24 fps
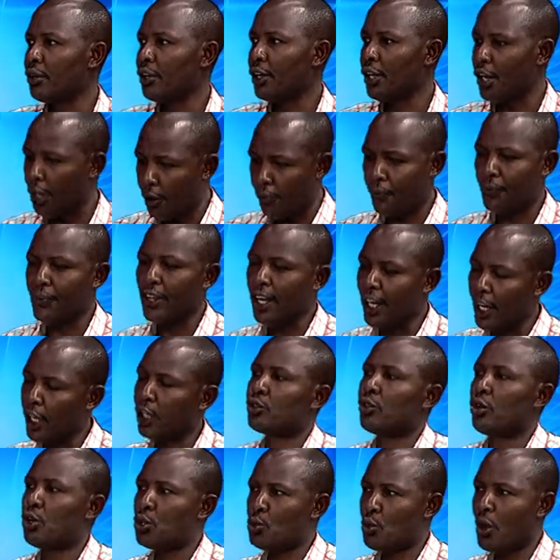if the
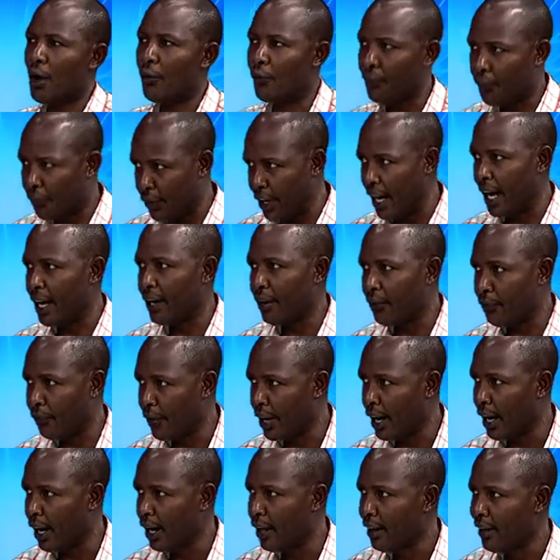elections were free and
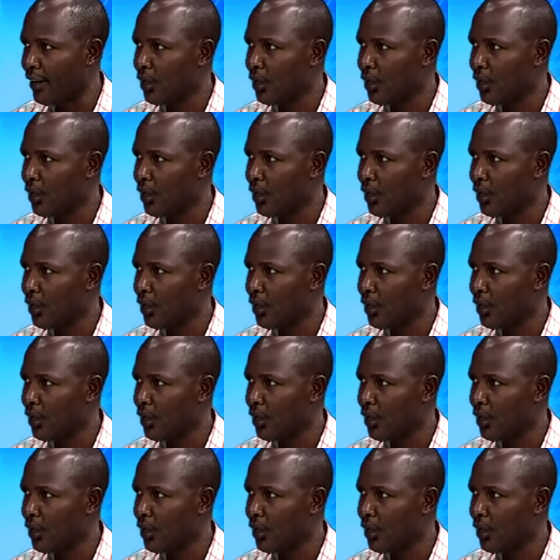fair,